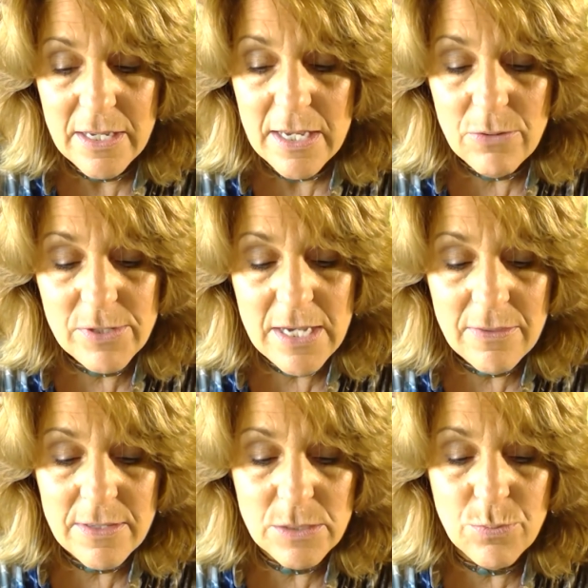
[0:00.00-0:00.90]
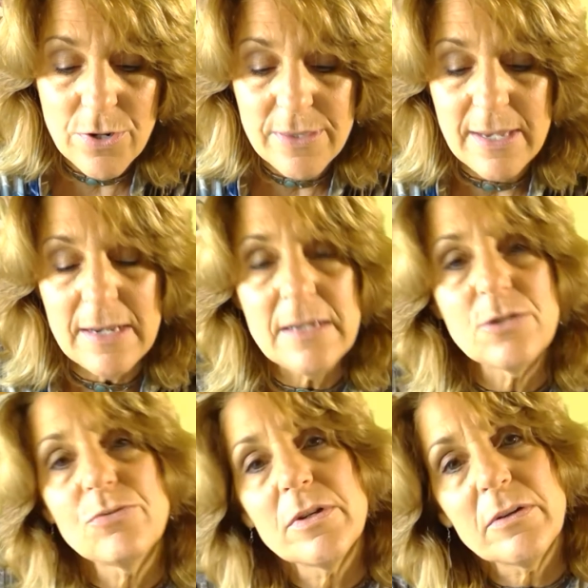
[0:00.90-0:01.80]
It was at this point that
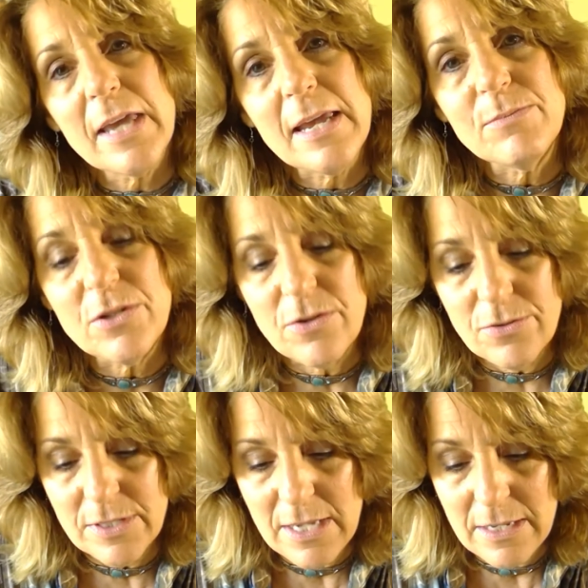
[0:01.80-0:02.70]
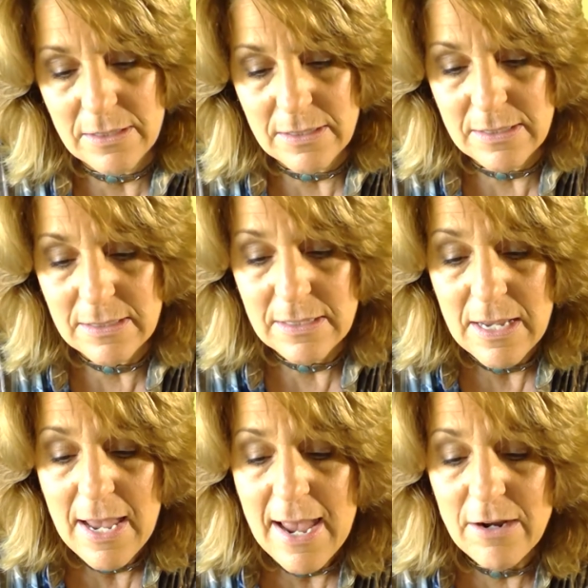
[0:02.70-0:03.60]
Israel came to their senses
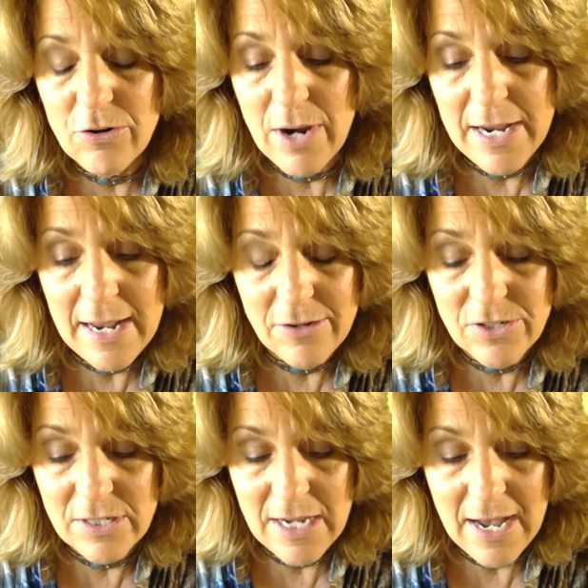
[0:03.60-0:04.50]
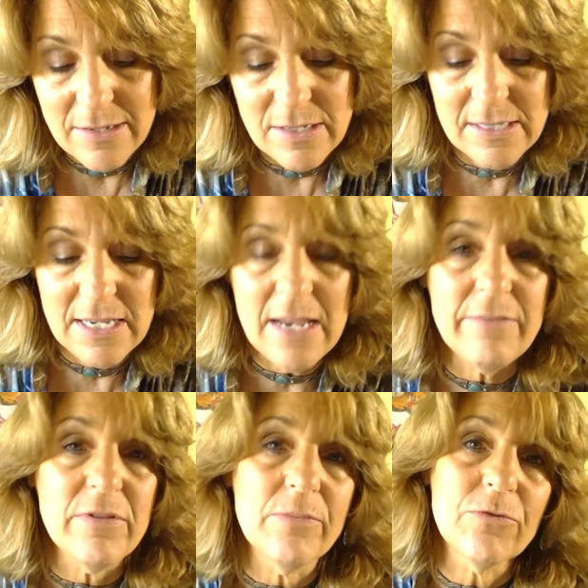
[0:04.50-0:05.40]
and cried out to God to save
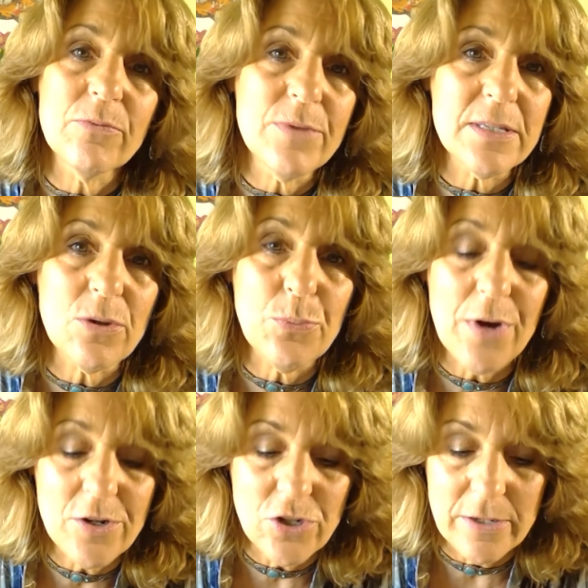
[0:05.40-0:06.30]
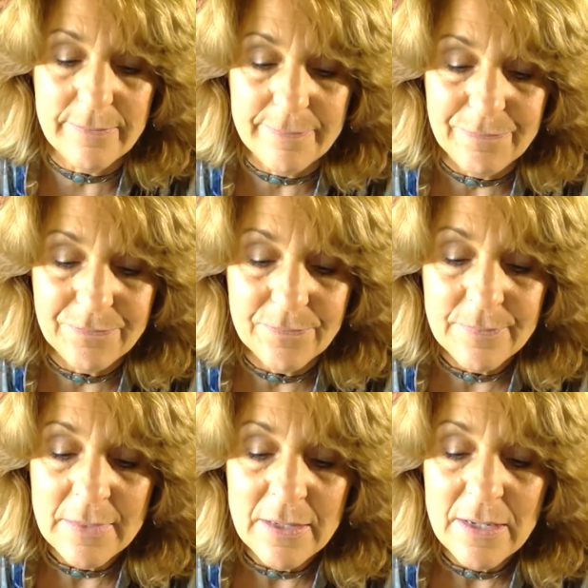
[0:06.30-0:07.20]
them from this oppression.
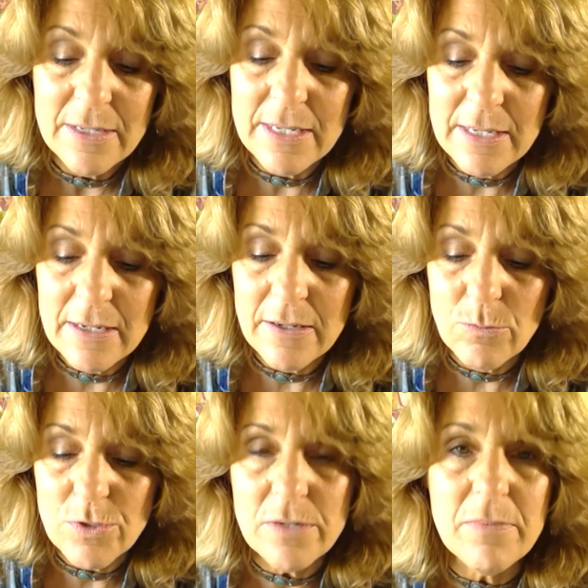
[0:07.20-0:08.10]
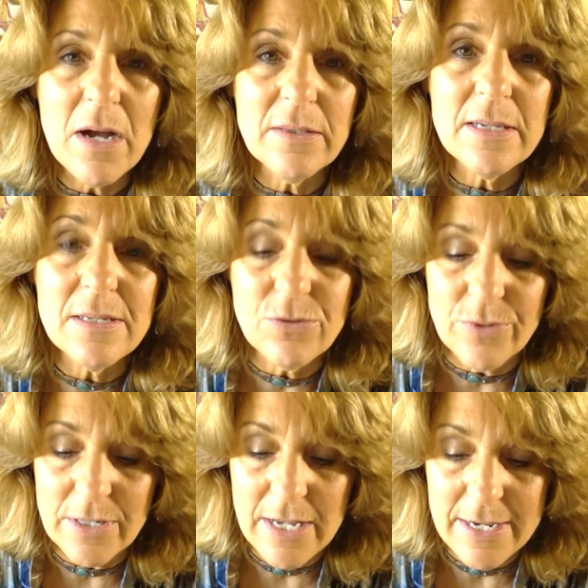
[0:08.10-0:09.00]
Gideon was among the
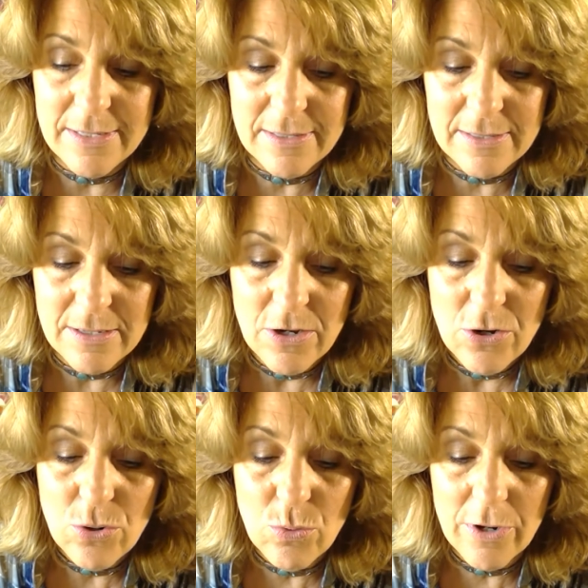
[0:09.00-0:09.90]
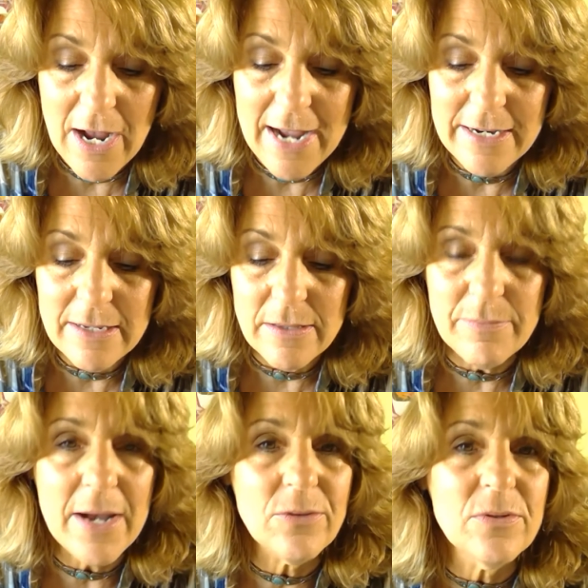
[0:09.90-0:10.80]
Israelites who were hiding in the
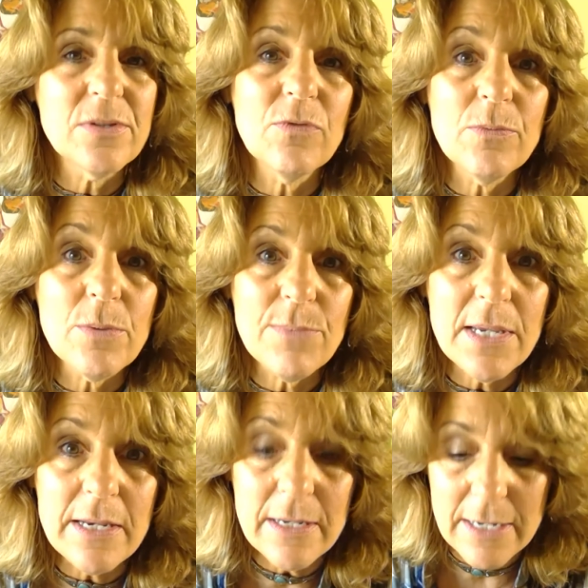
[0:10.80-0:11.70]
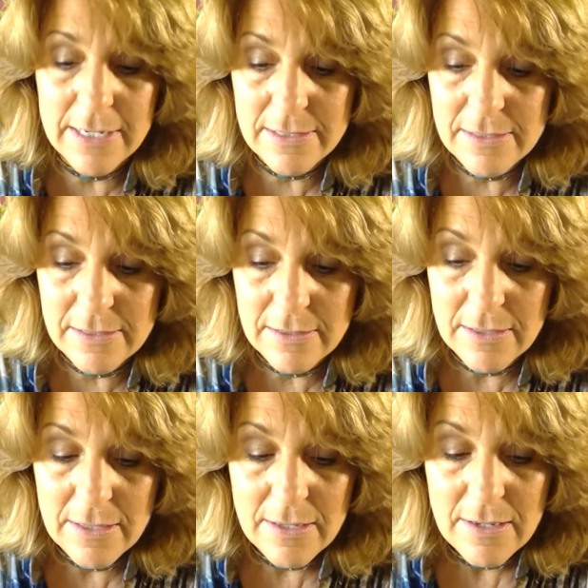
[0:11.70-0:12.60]
mountains from the Midianites.
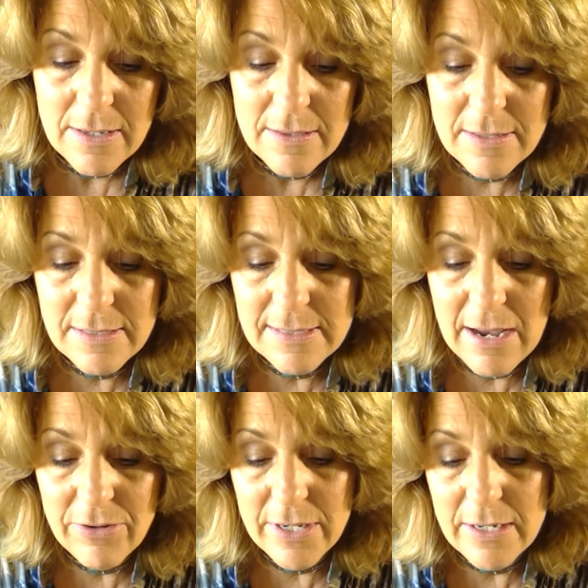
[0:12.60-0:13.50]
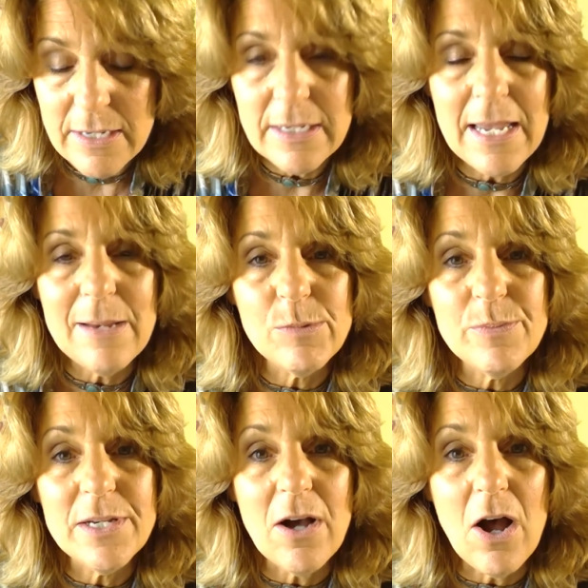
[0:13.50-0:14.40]
This is how Gideon came to
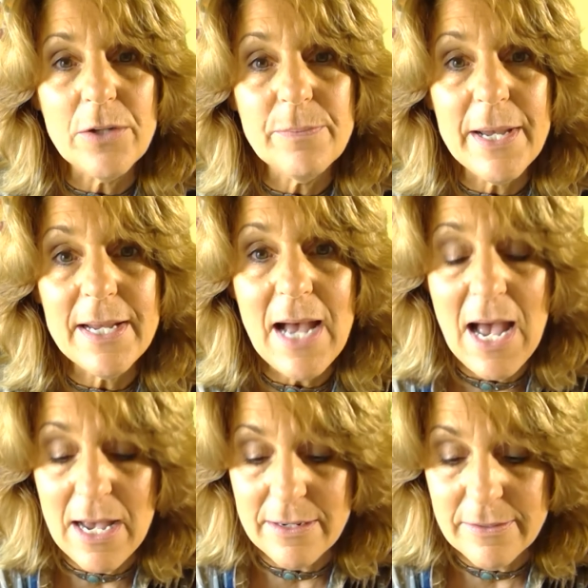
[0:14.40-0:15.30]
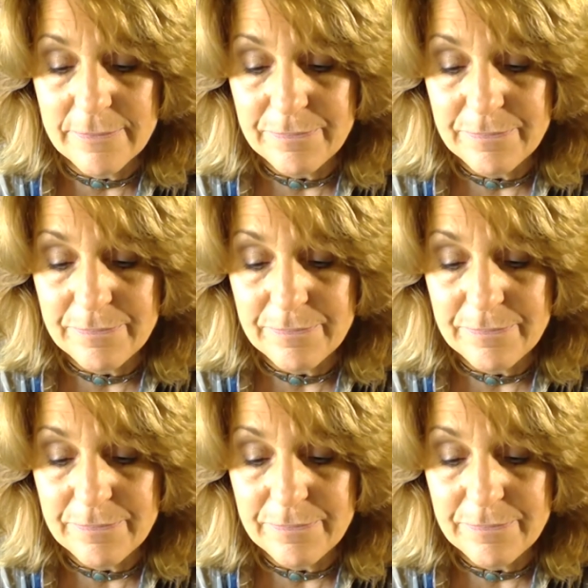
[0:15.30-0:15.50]
be called by God.